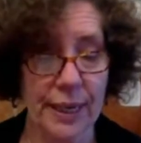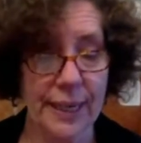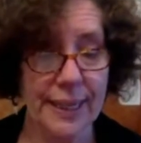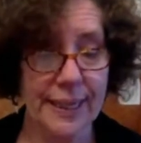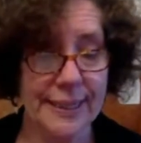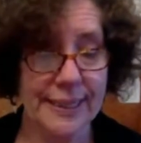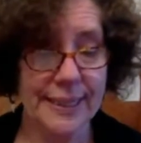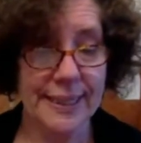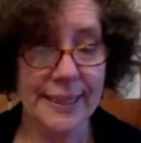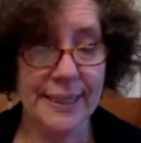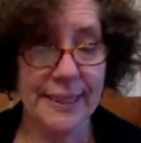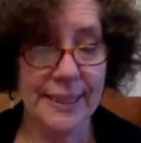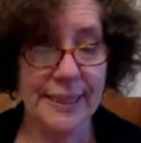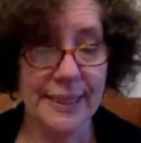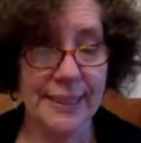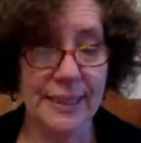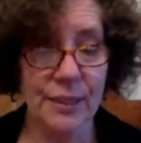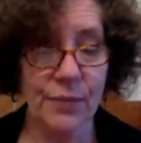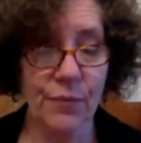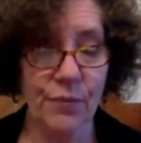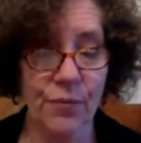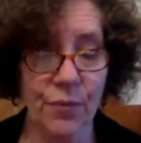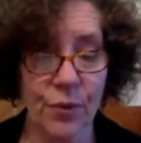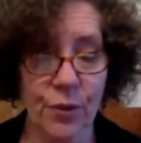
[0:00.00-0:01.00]
Since
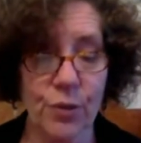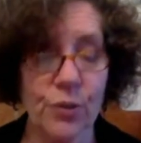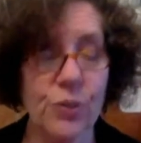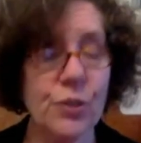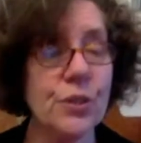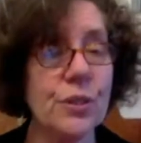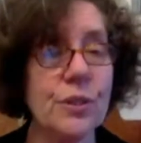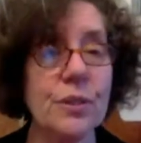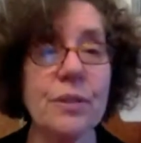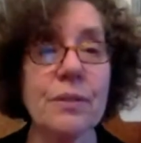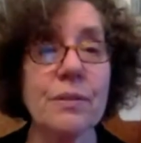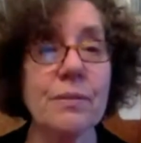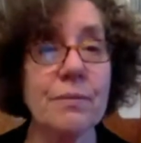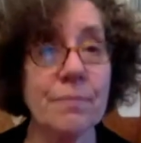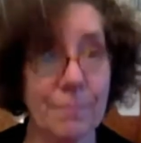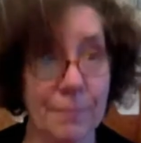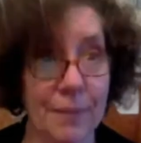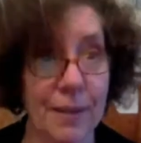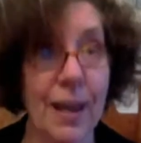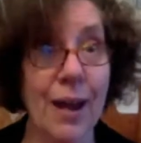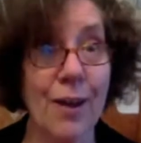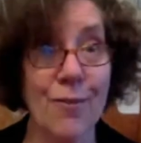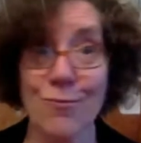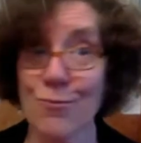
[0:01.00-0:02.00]
the first
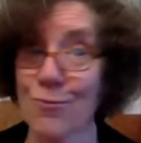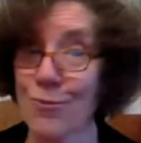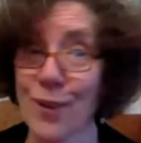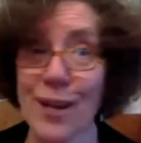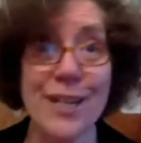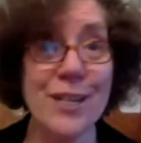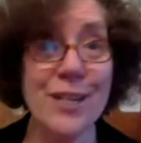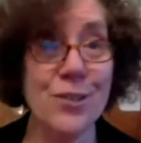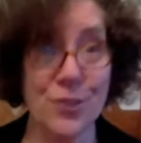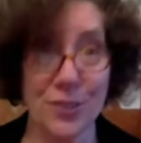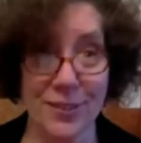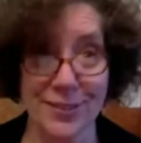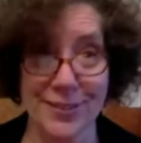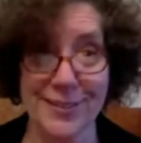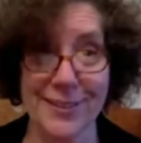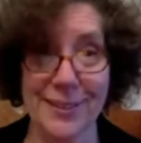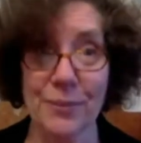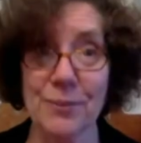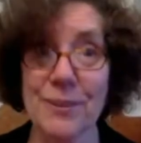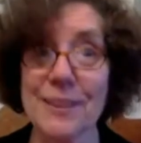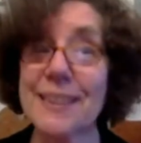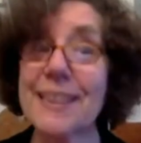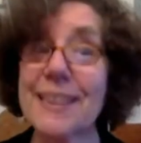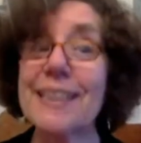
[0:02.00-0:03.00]
outrageous,
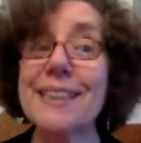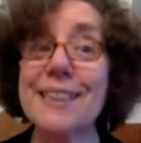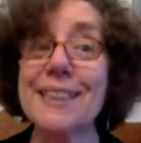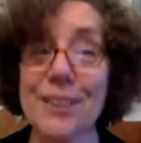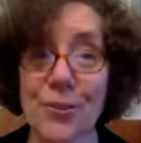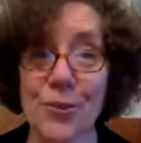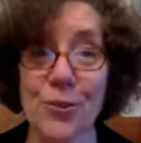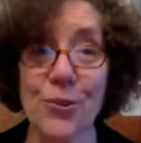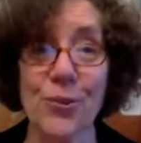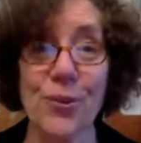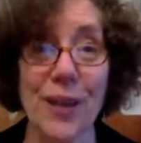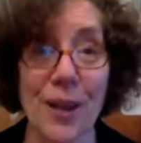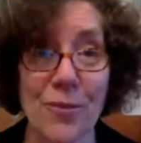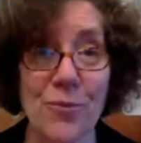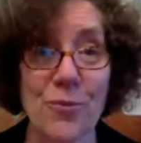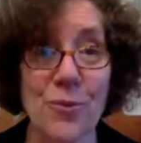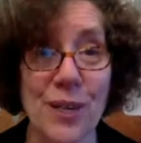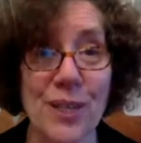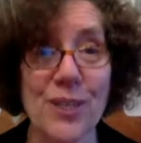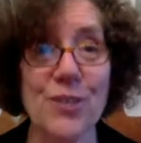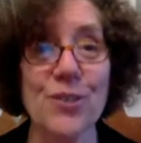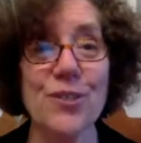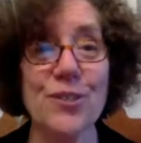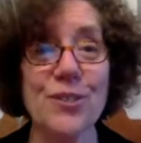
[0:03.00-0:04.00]
it was considered
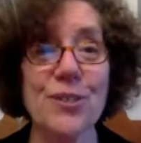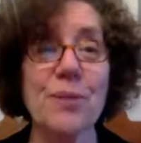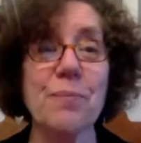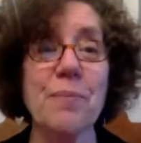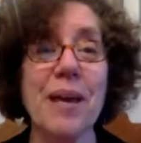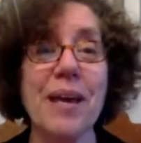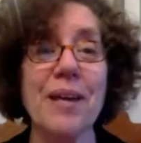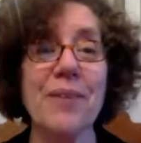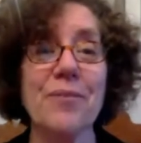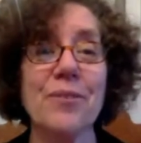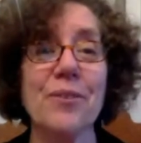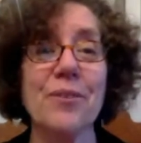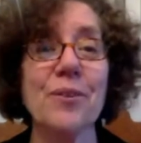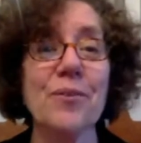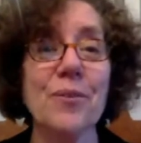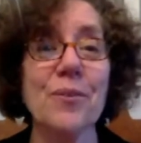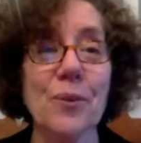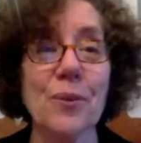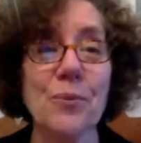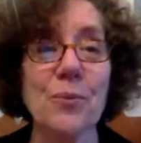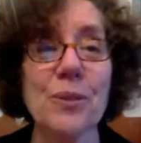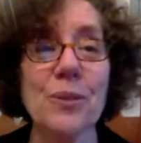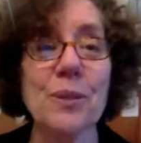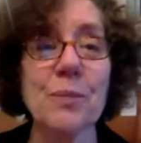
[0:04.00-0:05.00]
outrageous demand for the
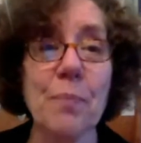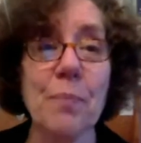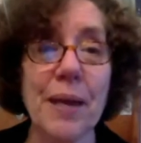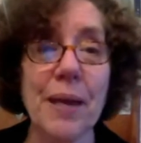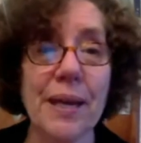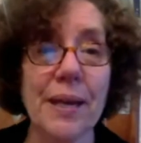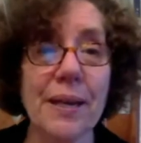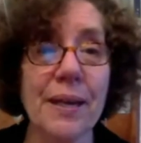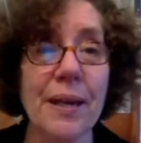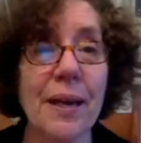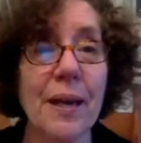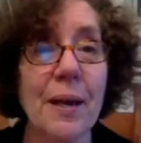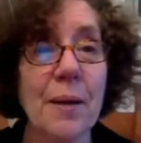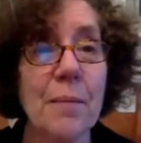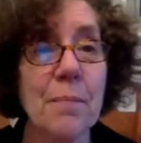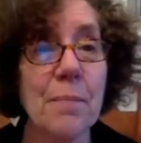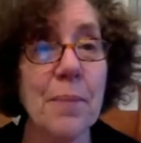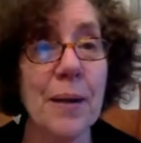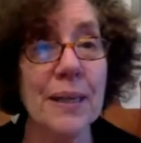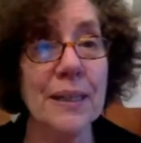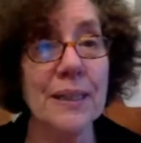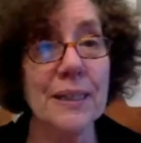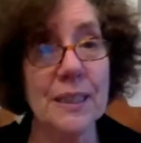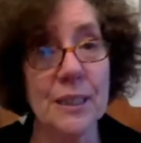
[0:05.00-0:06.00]
vote was made
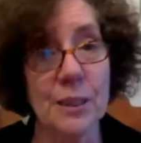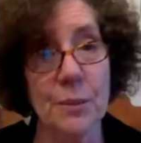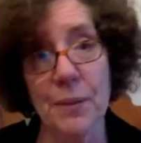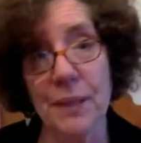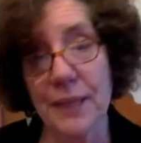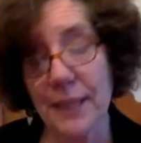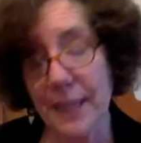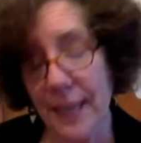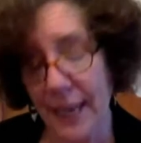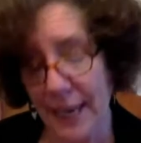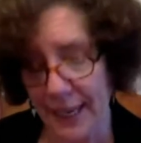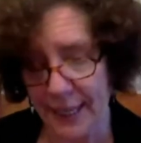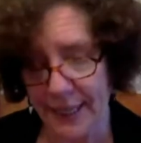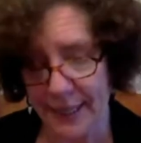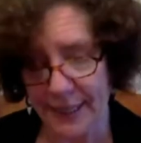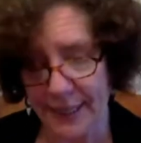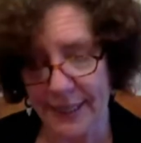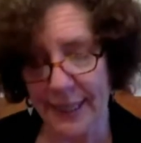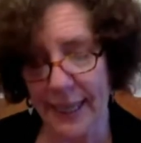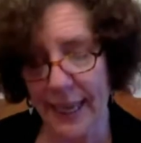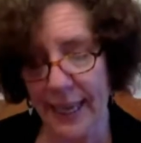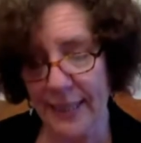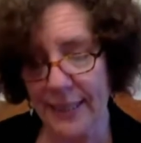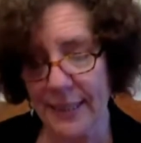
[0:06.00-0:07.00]
by Elizabeth Cady
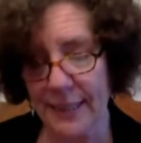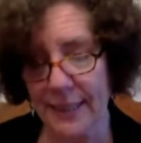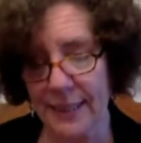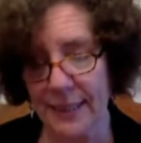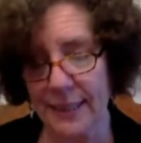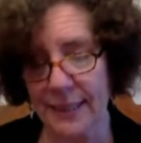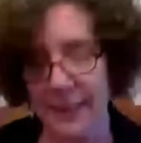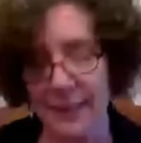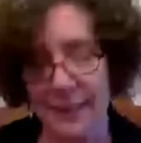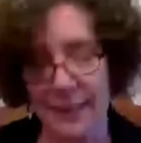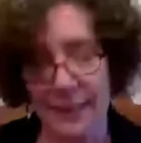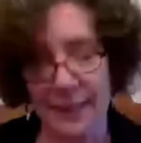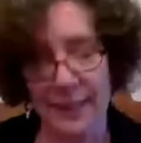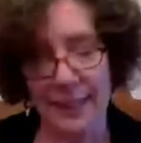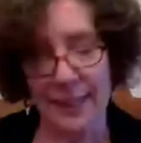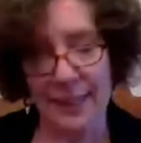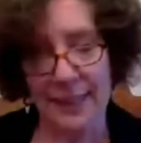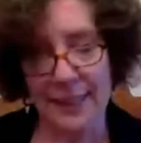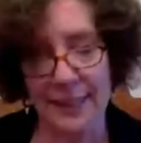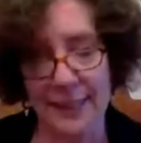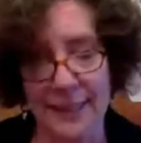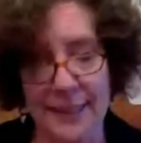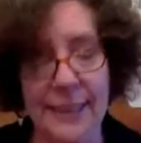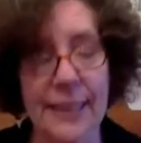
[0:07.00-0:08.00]
Stanton at
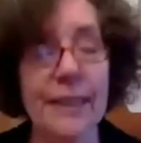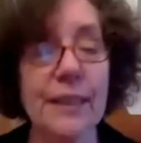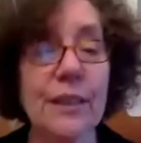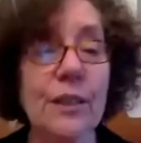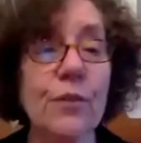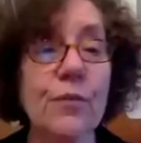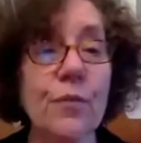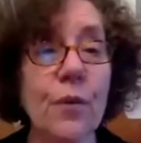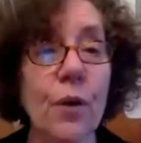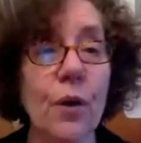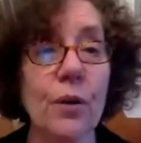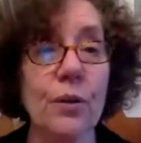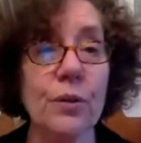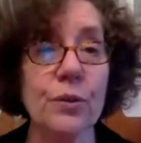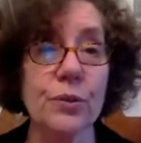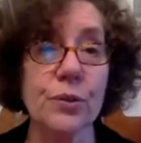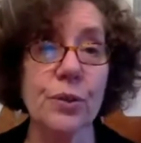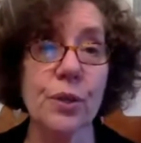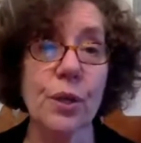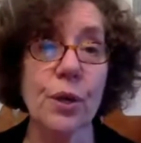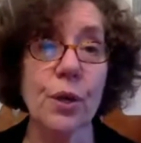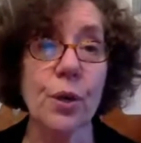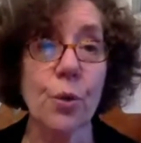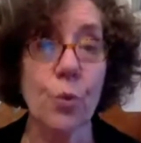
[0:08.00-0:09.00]
the Seneca Falls
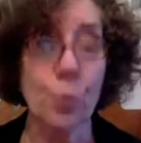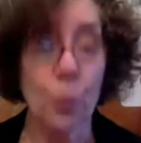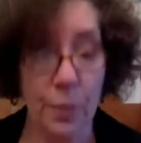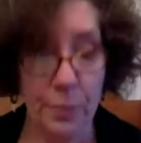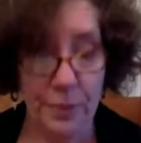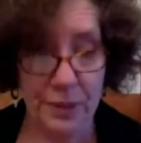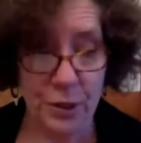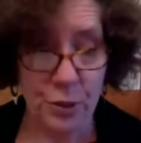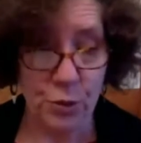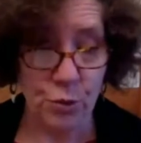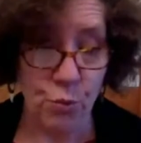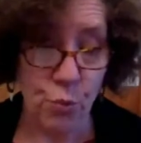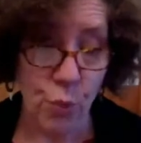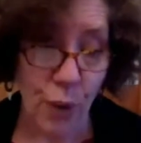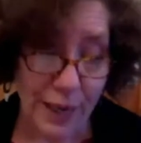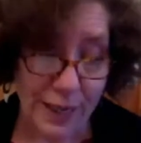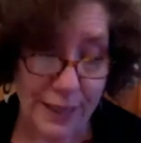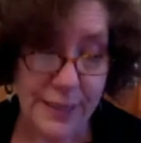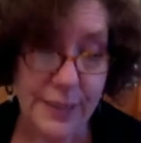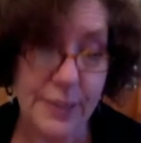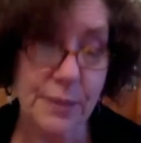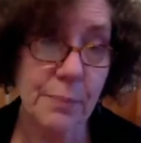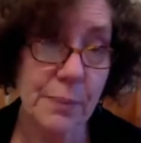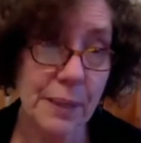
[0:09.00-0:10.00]
Women's
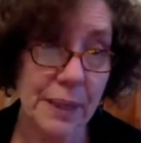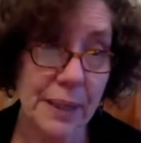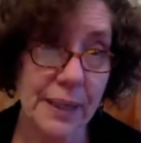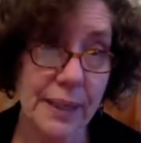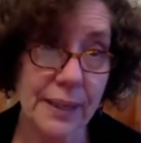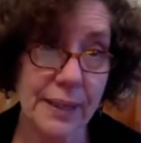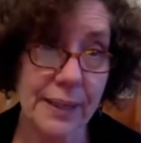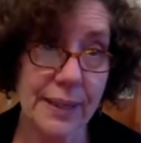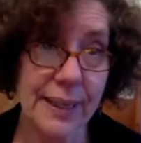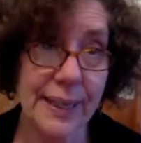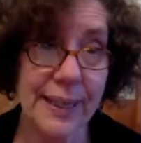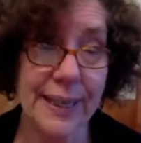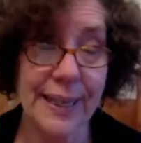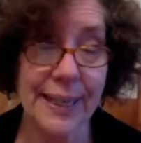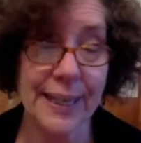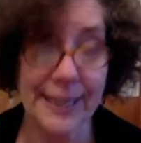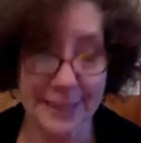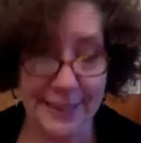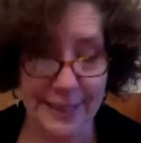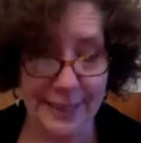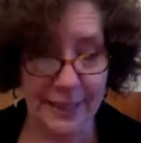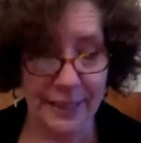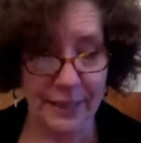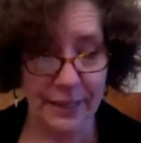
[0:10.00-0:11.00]
Rights Meeting in
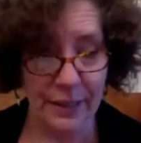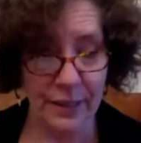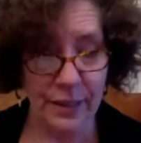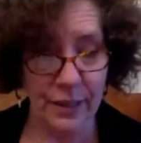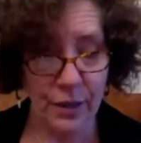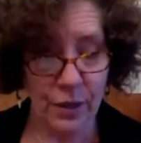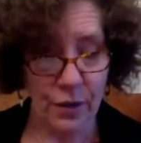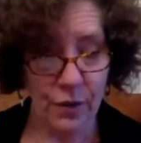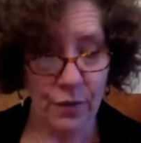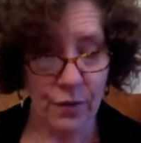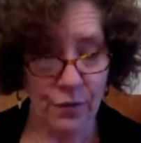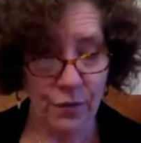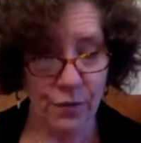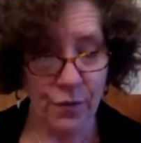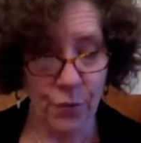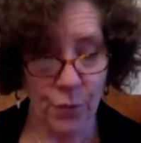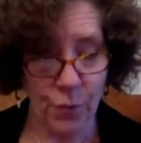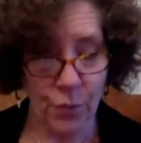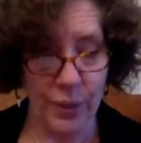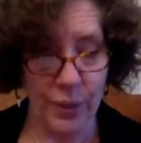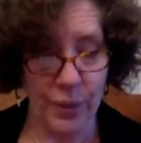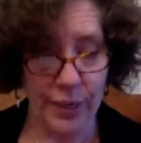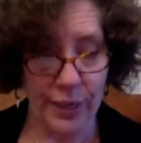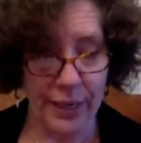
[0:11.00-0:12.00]

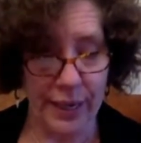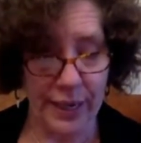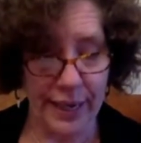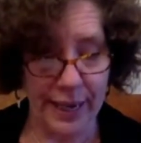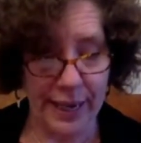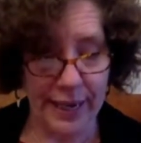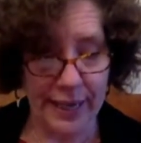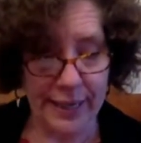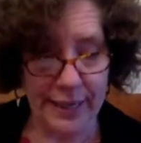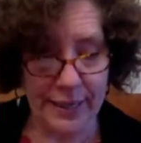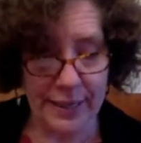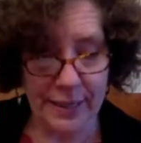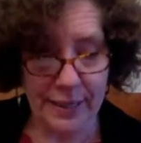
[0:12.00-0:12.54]
1848.